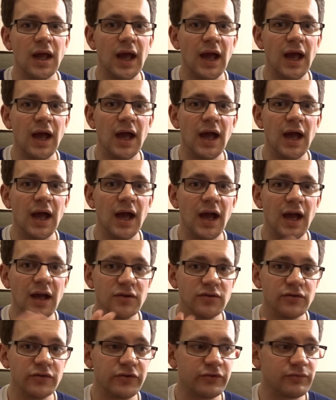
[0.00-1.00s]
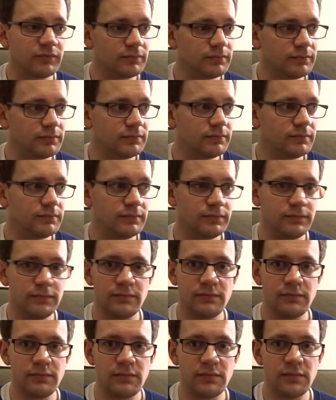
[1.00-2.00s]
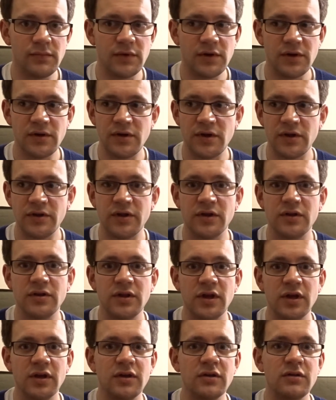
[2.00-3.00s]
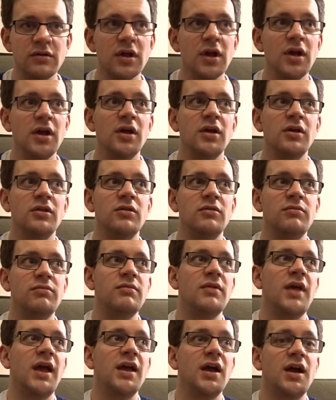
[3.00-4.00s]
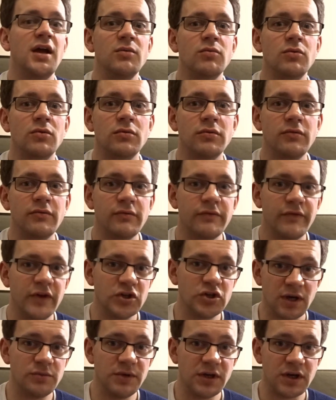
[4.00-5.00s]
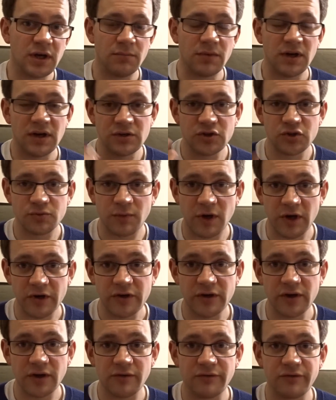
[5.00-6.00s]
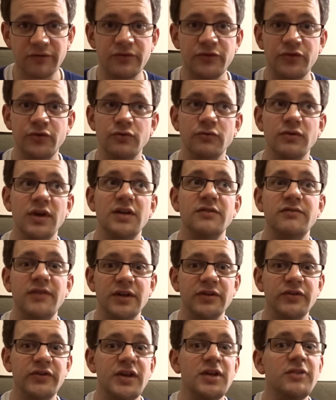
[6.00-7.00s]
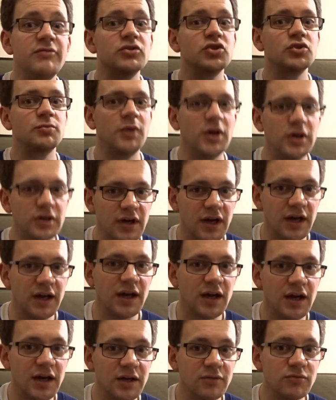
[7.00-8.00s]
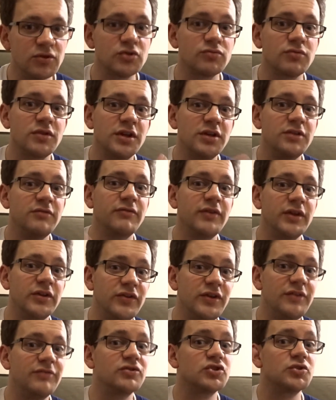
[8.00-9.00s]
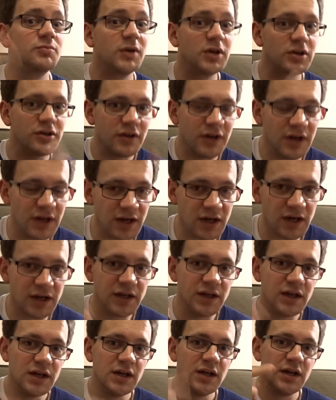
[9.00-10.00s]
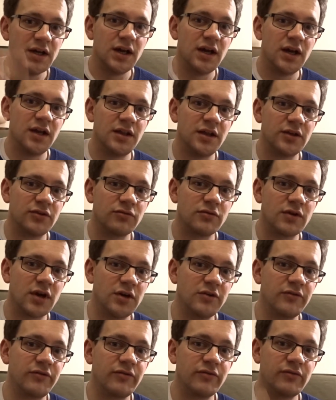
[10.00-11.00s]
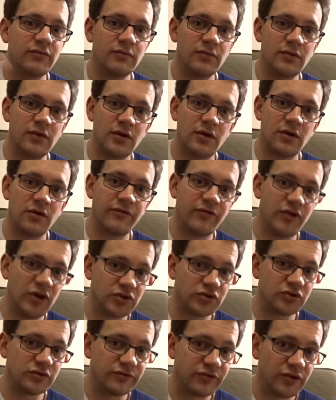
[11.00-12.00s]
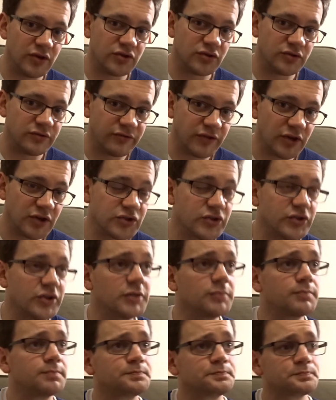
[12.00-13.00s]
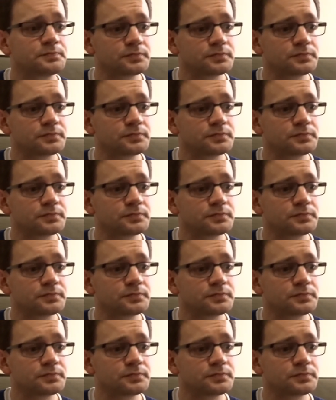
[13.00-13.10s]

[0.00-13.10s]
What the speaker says: And the AI will eventually become smart enough to invent even smarter AI, which will then invent even smarter AI, and that will kind of go faster and faster and faster.